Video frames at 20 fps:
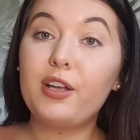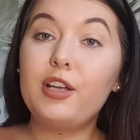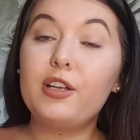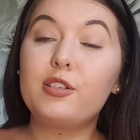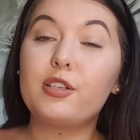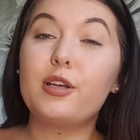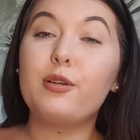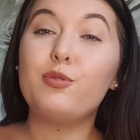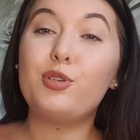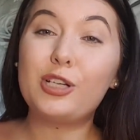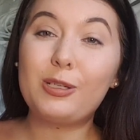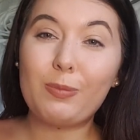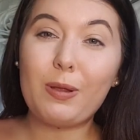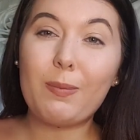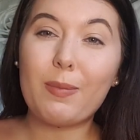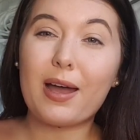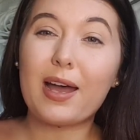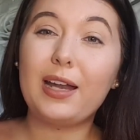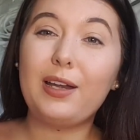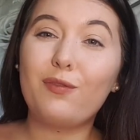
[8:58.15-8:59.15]
So just be
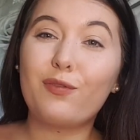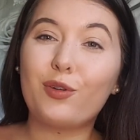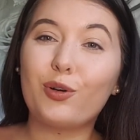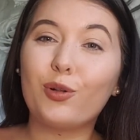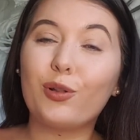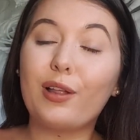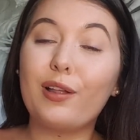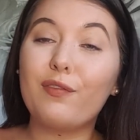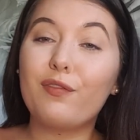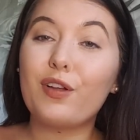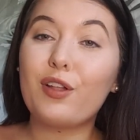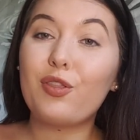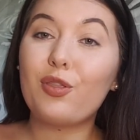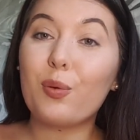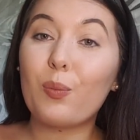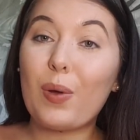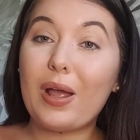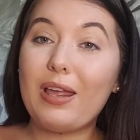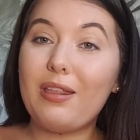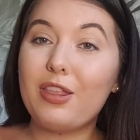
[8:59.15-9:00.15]
mindful of the
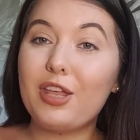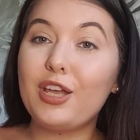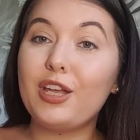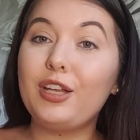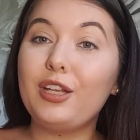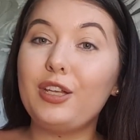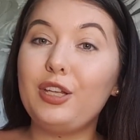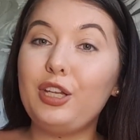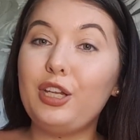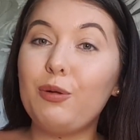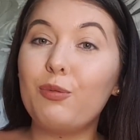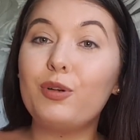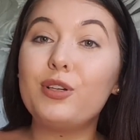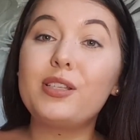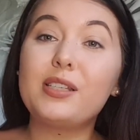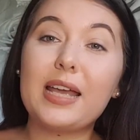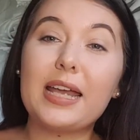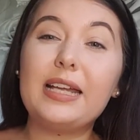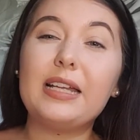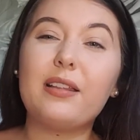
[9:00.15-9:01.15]
way that you would
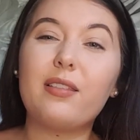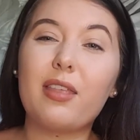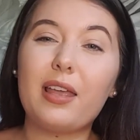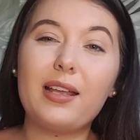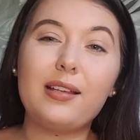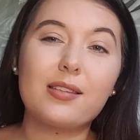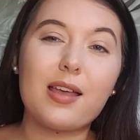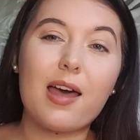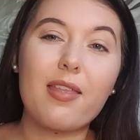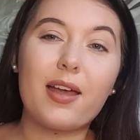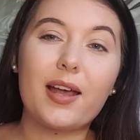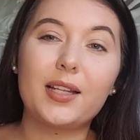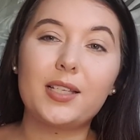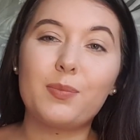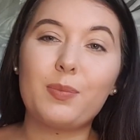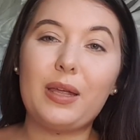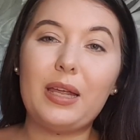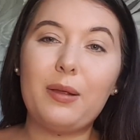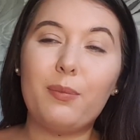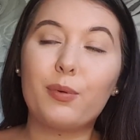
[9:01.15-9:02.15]
say things like that to
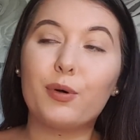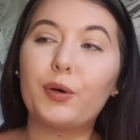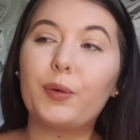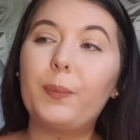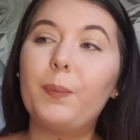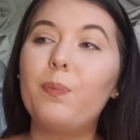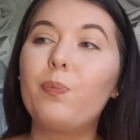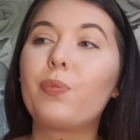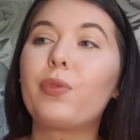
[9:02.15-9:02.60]
people.